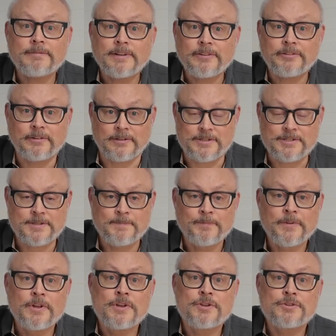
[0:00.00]
vessels.
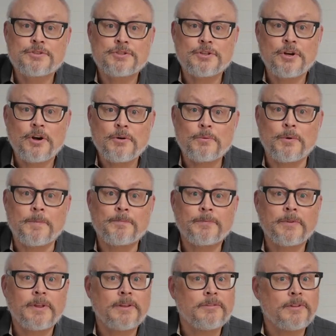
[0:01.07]
So
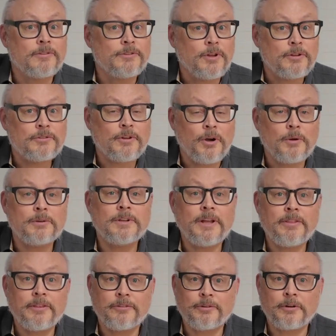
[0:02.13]
not
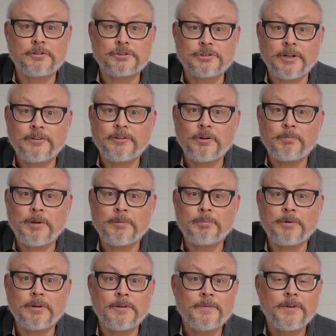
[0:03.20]
only the search and rescue
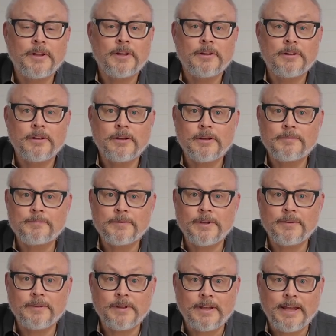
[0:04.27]
people
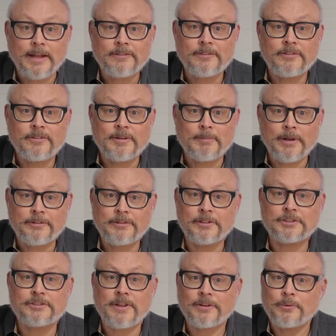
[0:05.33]
get the
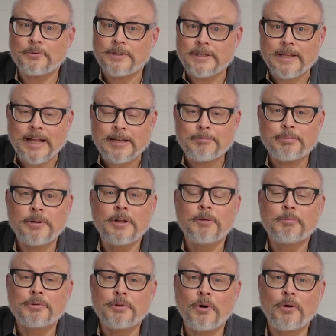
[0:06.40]
message that you need help,
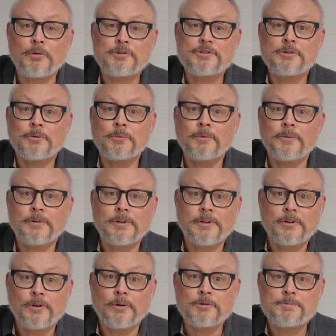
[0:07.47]
but also
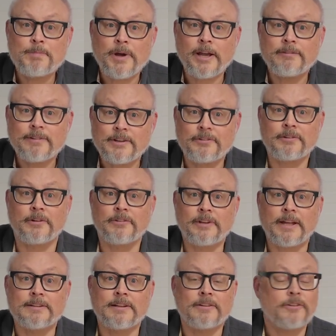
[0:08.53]
close by vessels
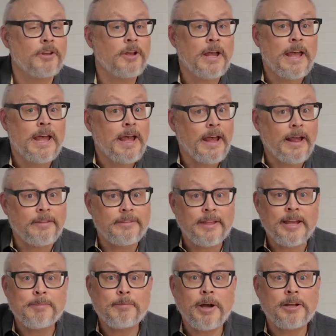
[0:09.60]
get it. And
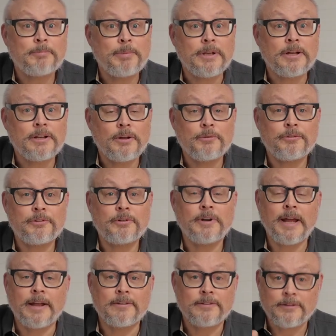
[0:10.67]
they might be closer
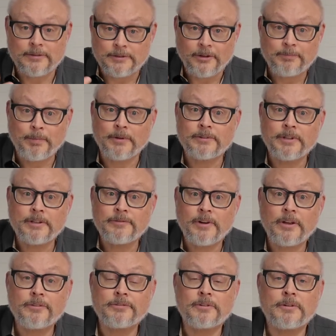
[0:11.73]
and responding
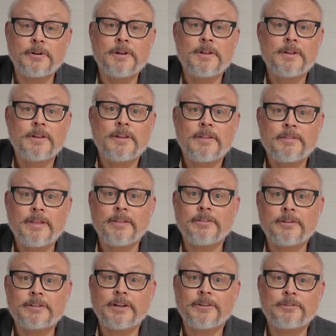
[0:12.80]
faster
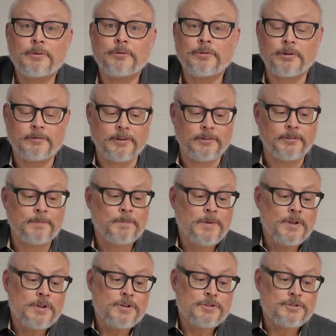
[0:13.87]
than the rescue service.
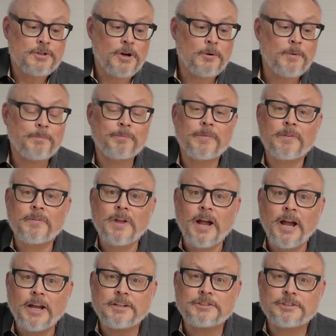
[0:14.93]
So
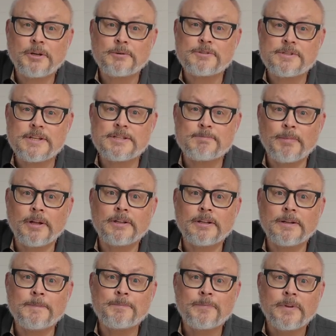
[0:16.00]
I chose this
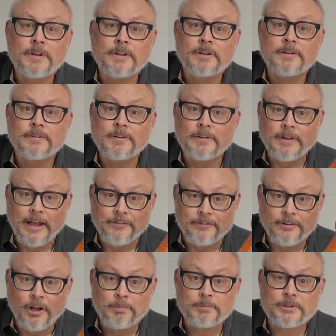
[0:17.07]
model as
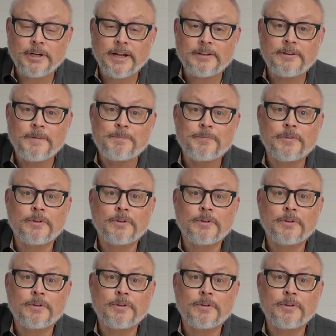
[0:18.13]
an upgrade